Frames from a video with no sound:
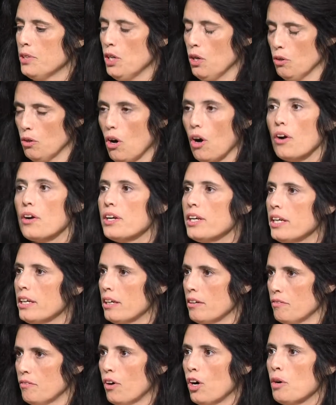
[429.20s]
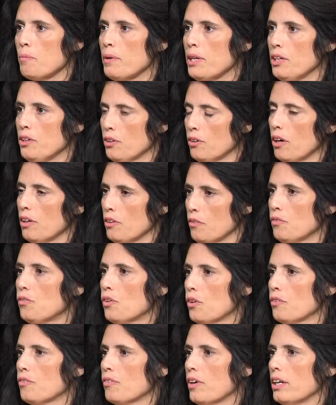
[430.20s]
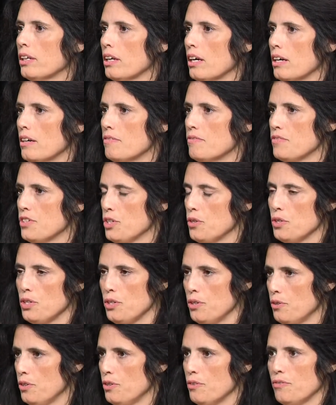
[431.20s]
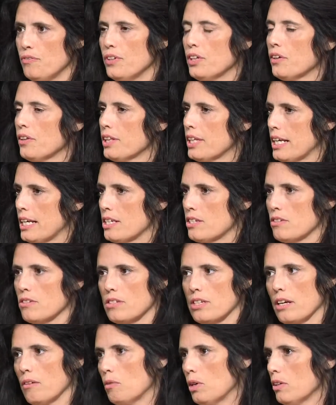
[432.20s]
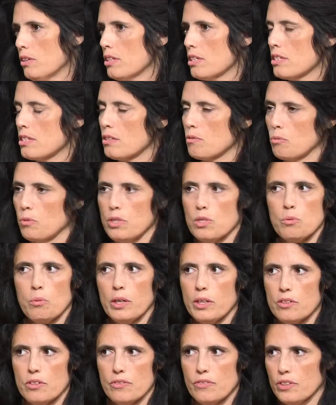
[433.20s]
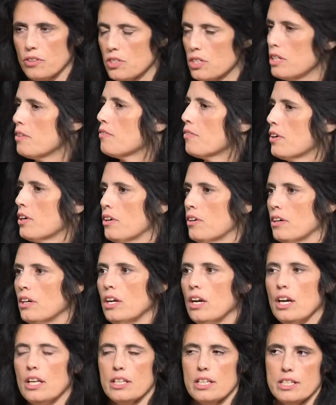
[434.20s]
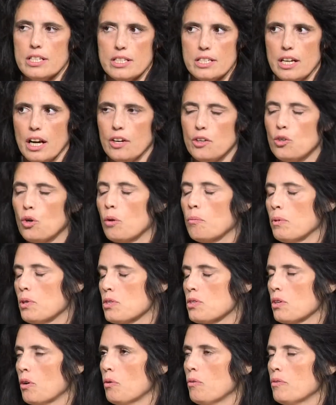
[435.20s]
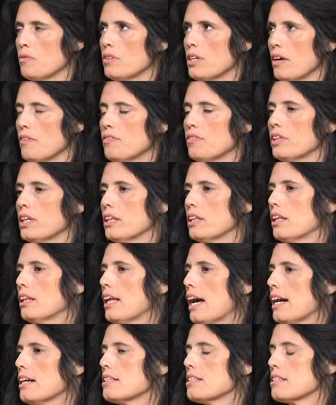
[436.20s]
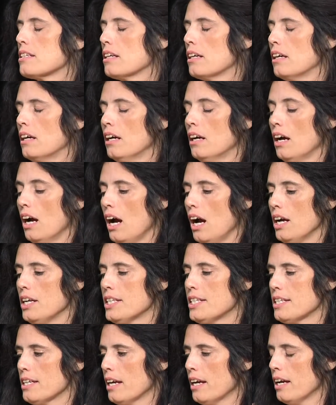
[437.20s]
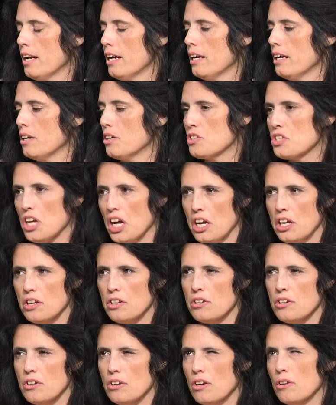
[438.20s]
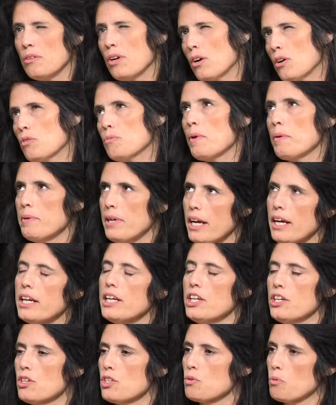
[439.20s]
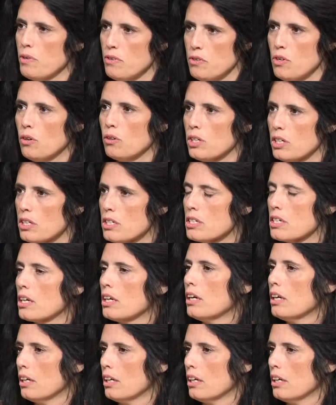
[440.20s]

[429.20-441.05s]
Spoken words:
gardening and farming, you're on the forefront of you feel things. You say, well, this weather feels different, or this is not normal. So definitely in the last, I'd say maybe 8 years, we noticed